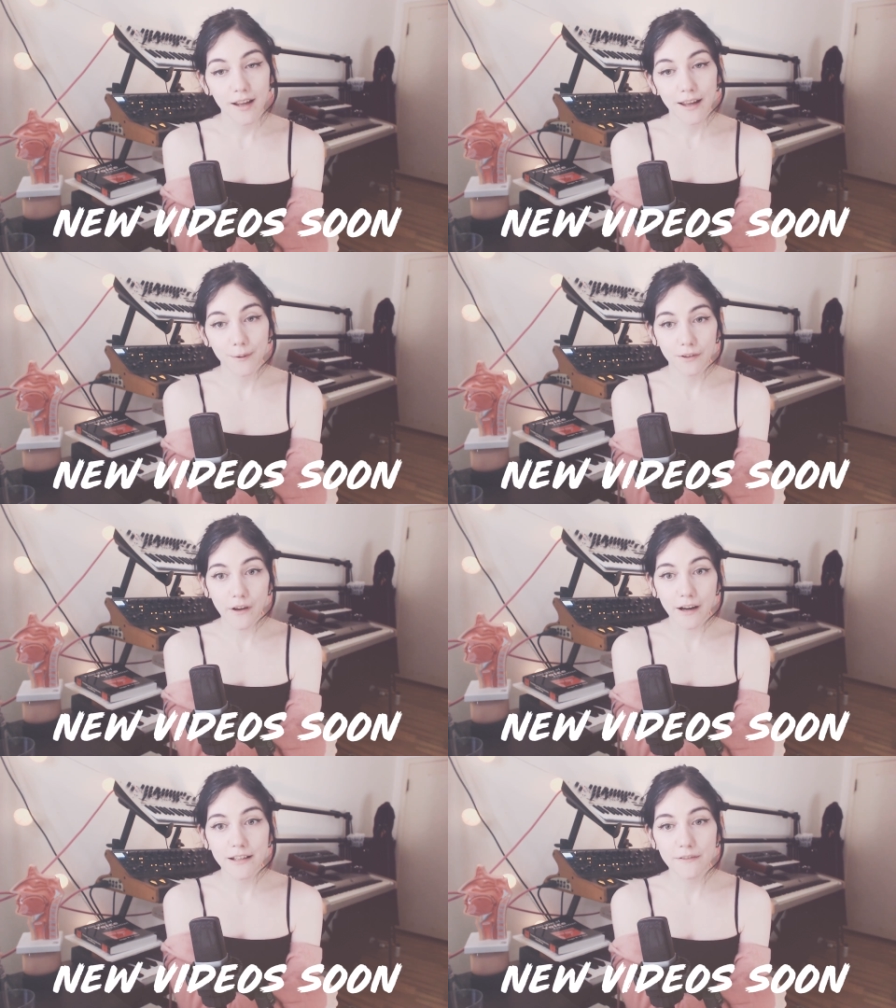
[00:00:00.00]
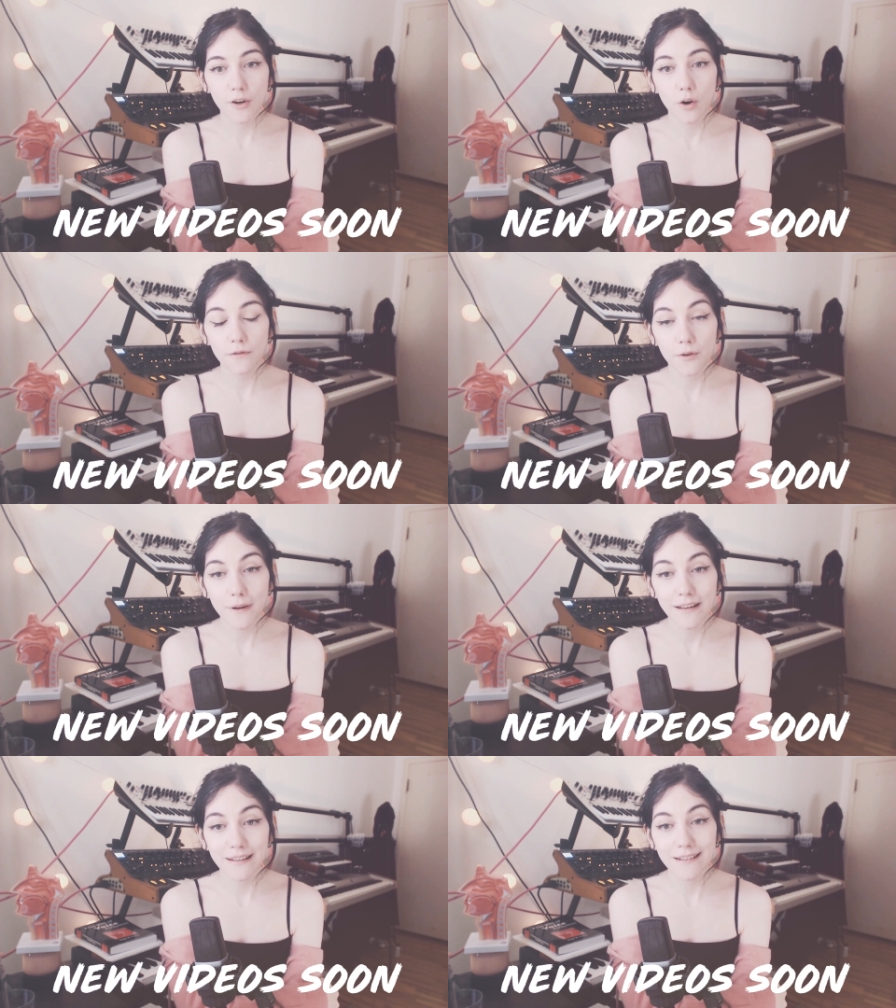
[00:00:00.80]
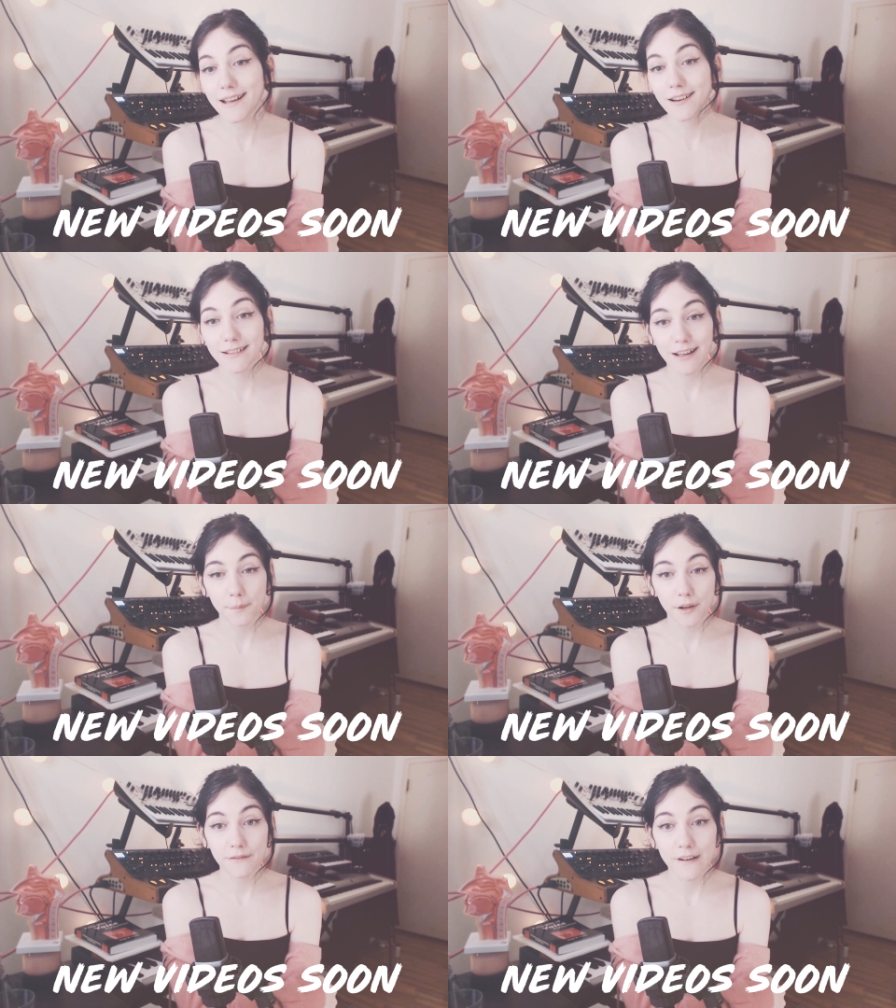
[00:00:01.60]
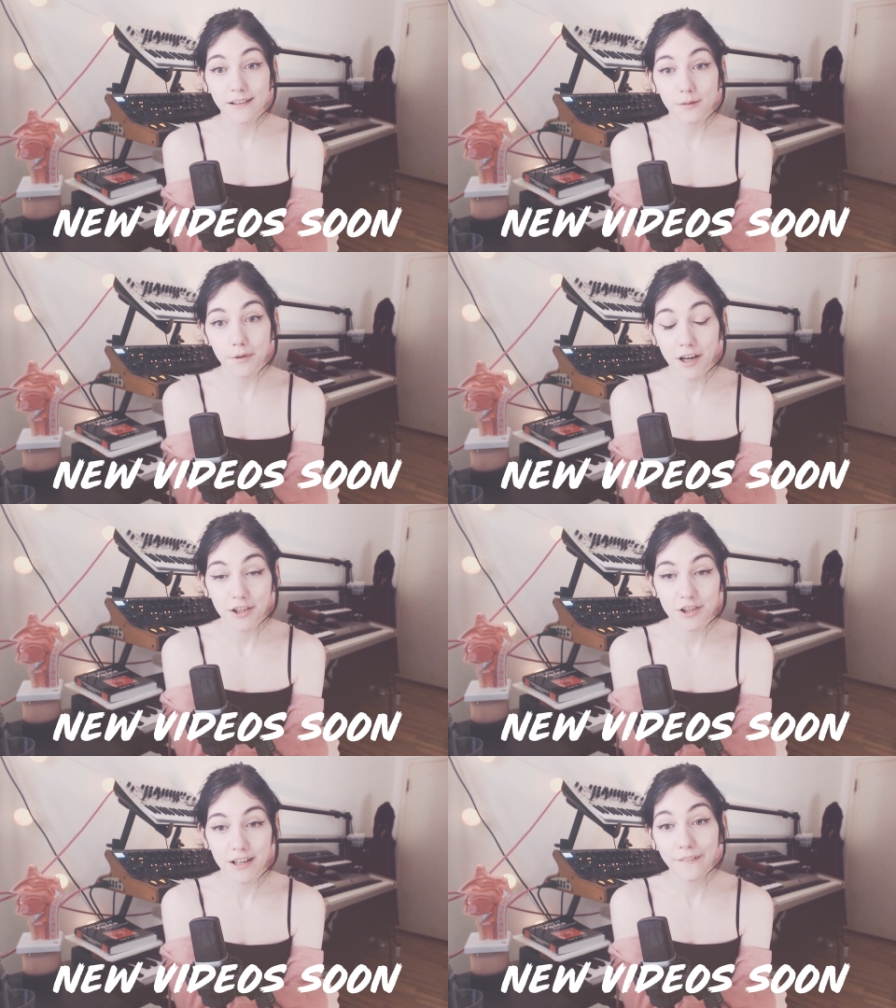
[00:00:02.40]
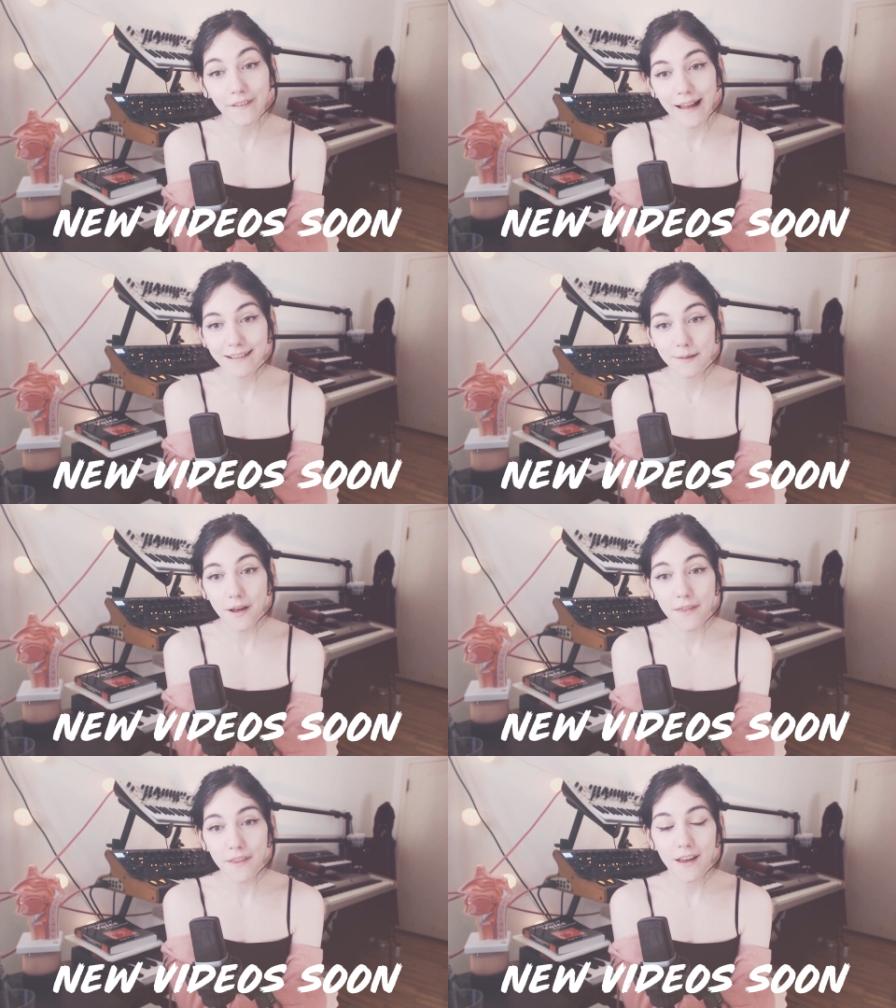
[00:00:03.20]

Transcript: It was very difficult for me to stay on top of video production in the last month